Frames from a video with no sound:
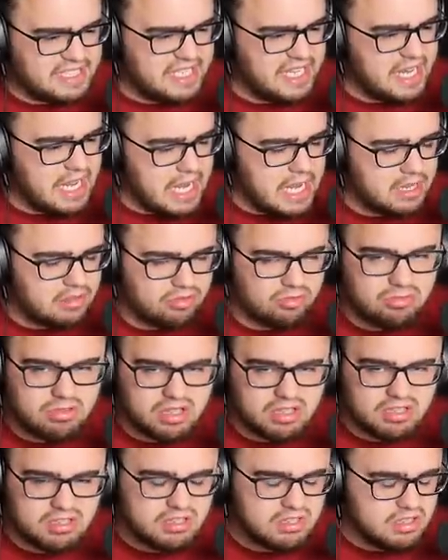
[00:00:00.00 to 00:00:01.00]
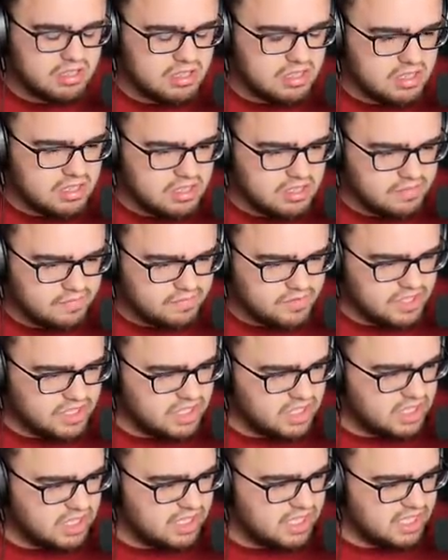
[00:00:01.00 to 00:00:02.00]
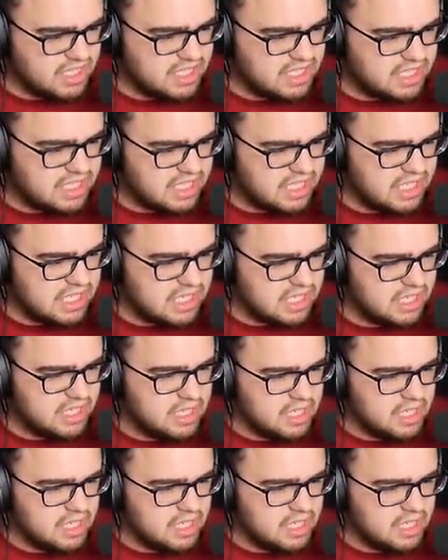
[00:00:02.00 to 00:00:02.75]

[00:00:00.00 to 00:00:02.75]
see. Oh, to this thing.